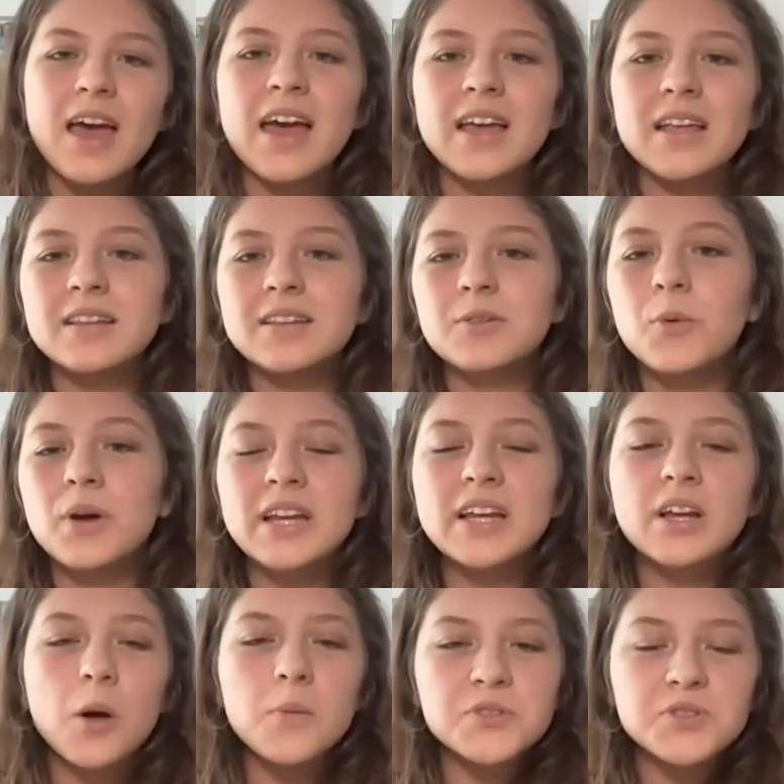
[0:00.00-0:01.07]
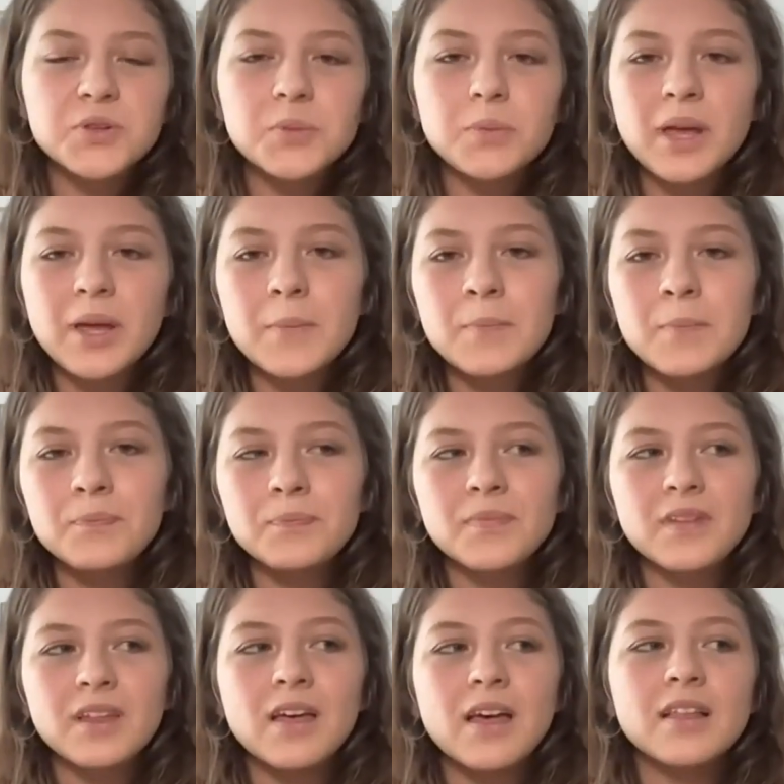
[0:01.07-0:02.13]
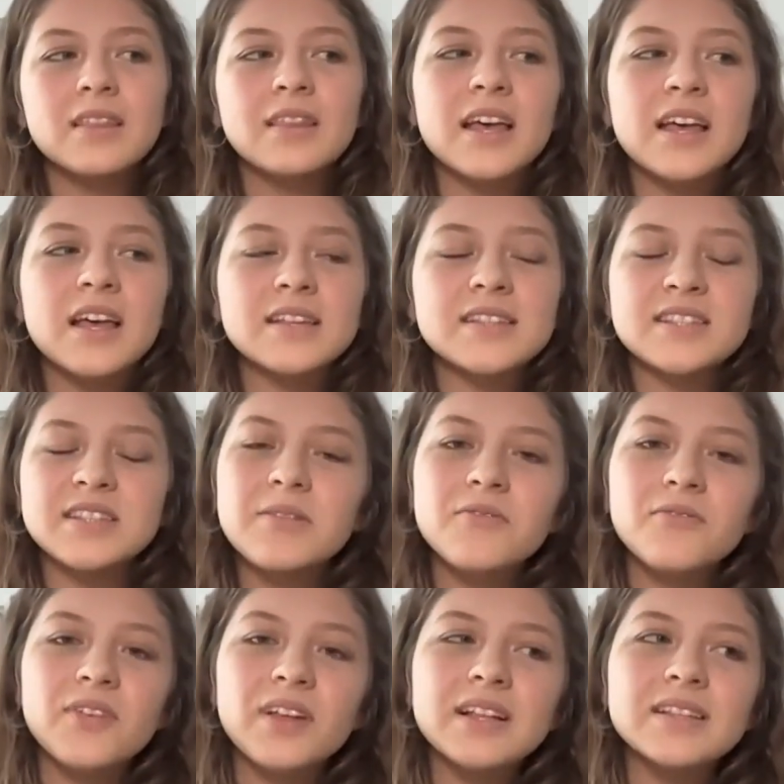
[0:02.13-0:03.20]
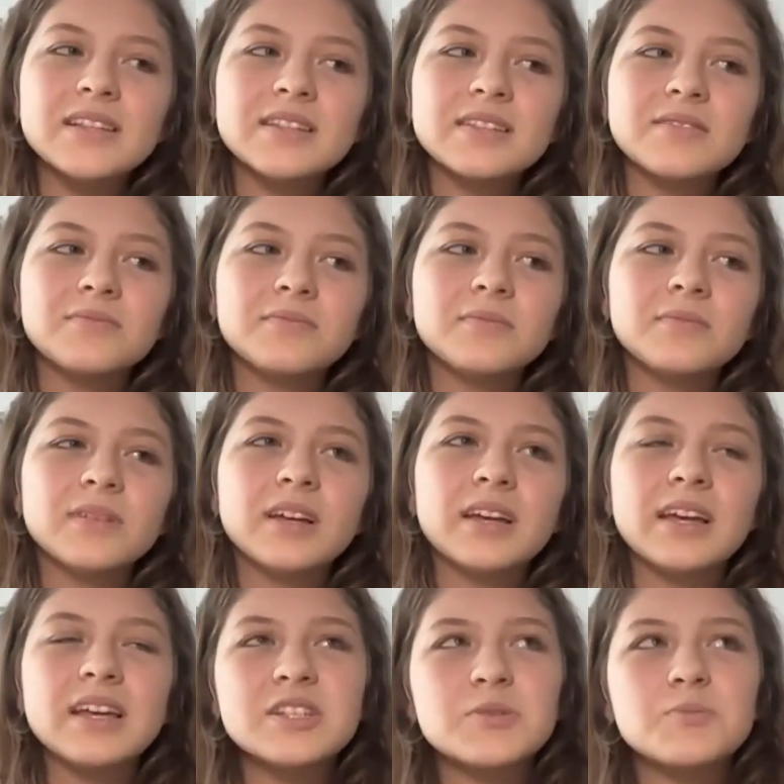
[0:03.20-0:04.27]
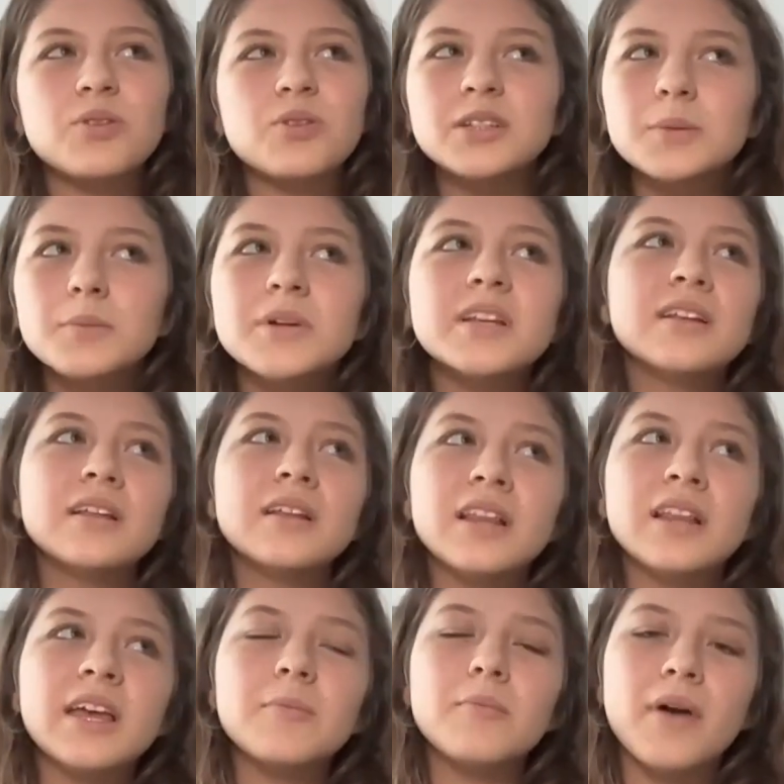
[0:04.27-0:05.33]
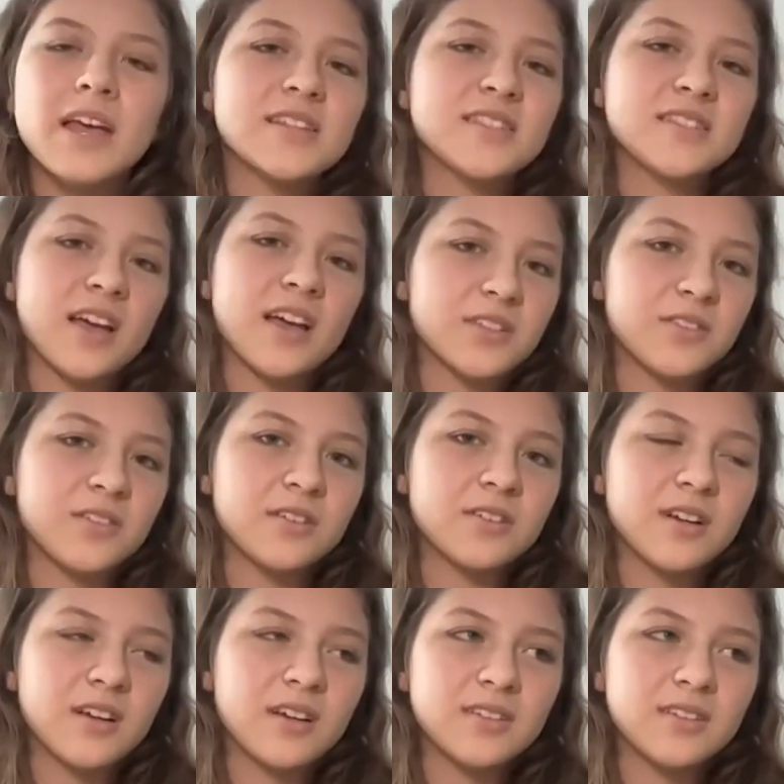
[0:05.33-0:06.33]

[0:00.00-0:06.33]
And when it comes to me, the STEAM fields is predominantly my sector.